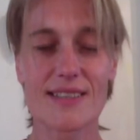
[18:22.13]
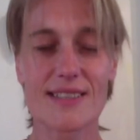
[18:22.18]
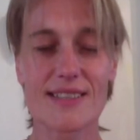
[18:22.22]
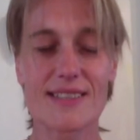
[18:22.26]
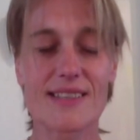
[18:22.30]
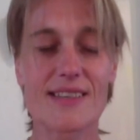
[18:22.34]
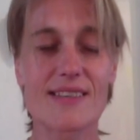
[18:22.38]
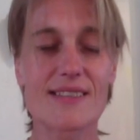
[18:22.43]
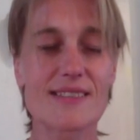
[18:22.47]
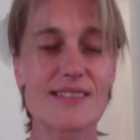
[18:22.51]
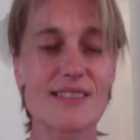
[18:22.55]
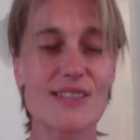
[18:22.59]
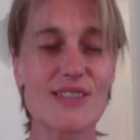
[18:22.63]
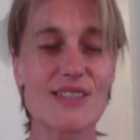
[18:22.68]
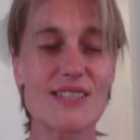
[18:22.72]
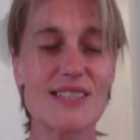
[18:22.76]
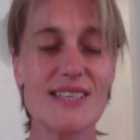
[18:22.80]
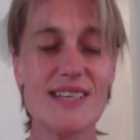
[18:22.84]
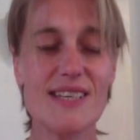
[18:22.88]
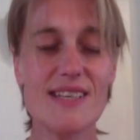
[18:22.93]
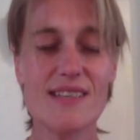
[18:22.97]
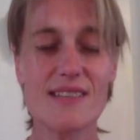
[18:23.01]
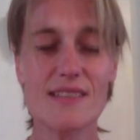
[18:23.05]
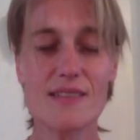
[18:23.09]
Does not
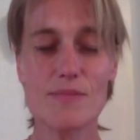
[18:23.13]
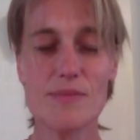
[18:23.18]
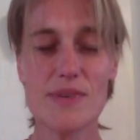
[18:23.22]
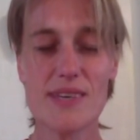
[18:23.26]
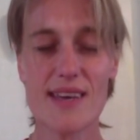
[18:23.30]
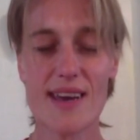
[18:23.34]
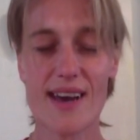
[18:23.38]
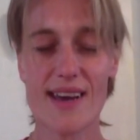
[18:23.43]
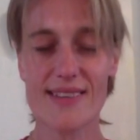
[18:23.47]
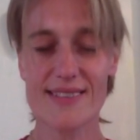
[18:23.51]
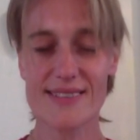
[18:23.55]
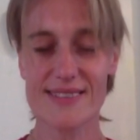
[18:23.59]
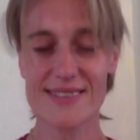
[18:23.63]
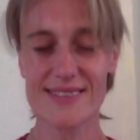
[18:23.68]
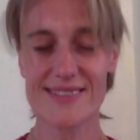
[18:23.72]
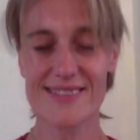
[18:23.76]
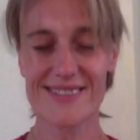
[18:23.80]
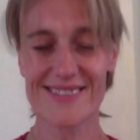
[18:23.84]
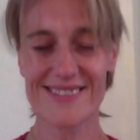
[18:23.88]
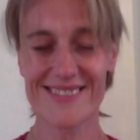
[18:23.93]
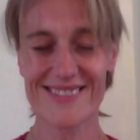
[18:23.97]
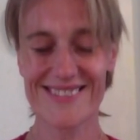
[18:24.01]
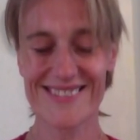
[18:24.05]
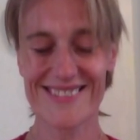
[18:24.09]
need to be us.
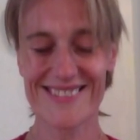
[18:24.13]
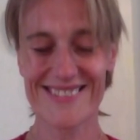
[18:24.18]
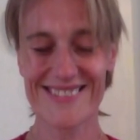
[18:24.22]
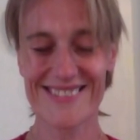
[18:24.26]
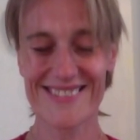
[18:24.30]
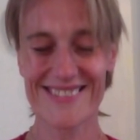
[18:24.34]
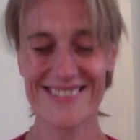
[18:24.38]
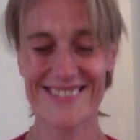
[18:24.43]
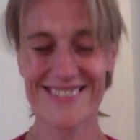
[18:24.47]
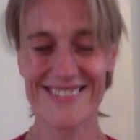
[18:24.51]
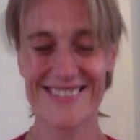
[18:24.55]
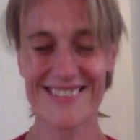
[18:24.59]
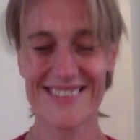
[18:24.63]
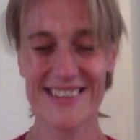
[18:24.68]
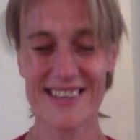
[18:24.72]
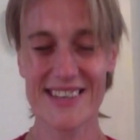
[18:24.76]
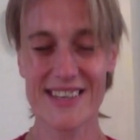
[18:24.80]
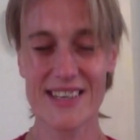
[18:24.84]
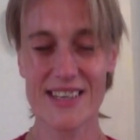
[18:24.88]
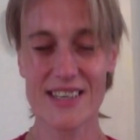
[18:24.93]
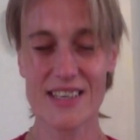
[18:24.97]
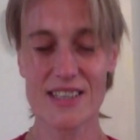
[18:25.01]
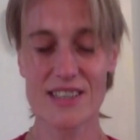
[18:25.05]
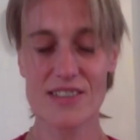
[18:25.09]

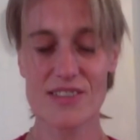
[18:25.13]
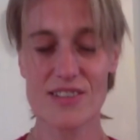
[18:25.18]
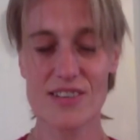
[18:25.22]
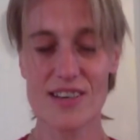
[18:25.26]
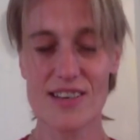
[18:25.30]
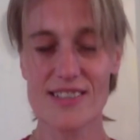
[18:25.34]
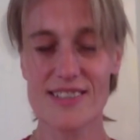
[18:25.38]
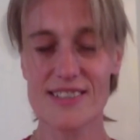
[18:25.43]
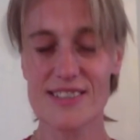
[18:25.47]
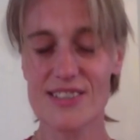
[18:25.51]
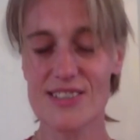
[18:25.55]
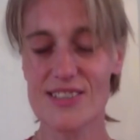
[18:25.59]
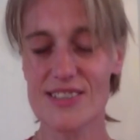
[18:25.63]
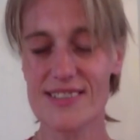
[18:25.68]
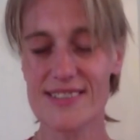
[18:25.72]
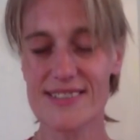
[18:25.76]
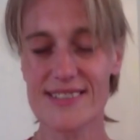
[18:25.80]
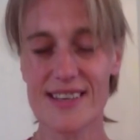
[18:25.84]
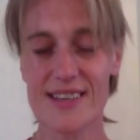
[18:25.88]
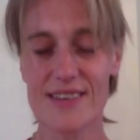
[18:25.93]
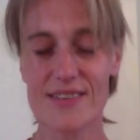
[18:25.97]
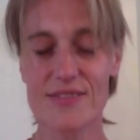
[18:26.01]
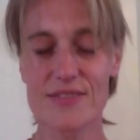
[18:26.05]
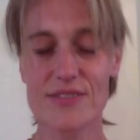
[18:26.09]
Trust
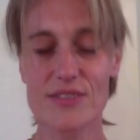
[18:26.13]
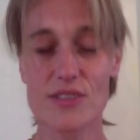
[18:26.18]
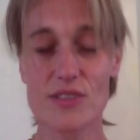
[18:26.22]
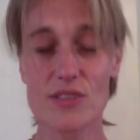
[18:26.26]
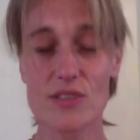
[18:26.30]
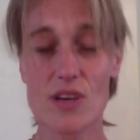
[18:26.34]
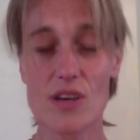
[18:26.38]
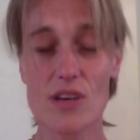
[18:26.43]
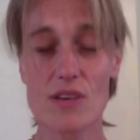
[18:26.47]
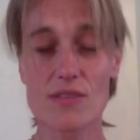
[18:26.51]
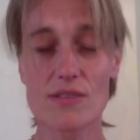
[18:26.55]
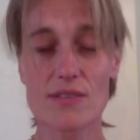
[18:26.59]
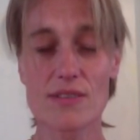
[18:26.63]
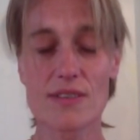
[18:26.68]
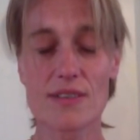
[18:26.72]
yourself to know.